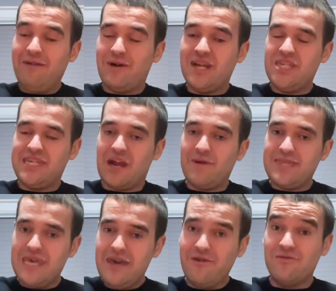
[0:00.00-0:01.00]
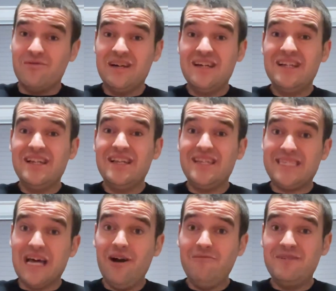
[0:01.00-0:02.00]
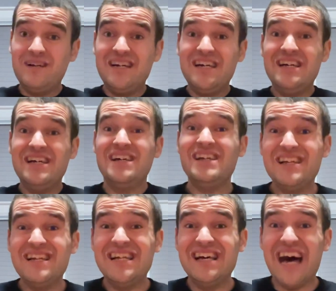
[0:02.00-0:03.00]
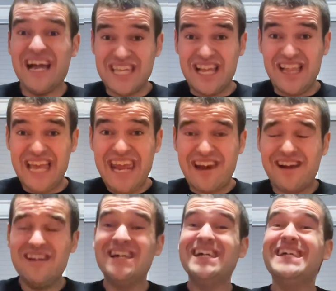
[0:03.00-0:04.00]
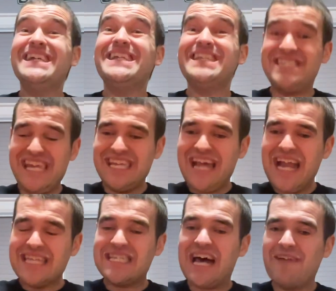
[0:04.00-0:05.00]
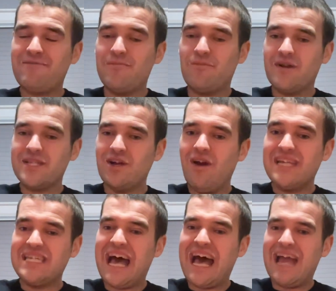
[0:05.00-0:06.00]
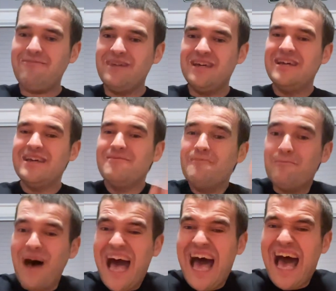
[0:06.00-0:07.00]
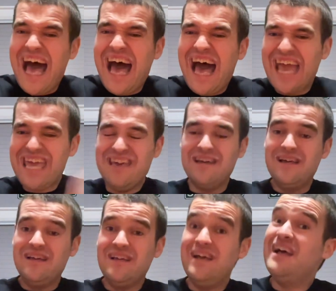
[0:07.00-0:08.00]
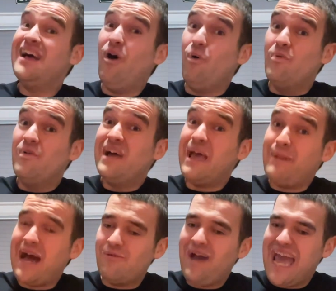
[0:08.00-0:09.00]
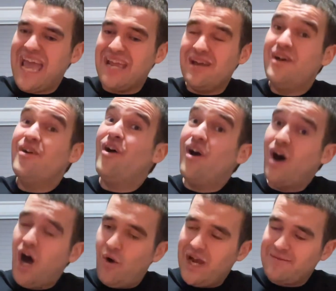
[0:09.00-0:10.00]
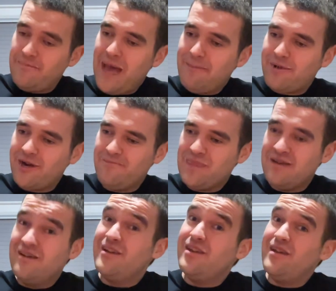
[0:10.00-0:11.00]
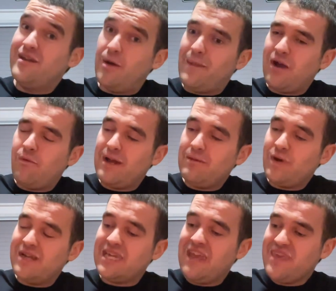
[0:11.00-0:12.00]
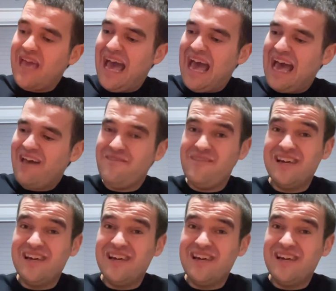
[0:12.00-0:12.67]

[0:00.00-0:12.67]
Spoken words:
want to share with you. So, until later, see you next time for more story time. Bye! Oh, and by the way, always remember, no matter what gift you have,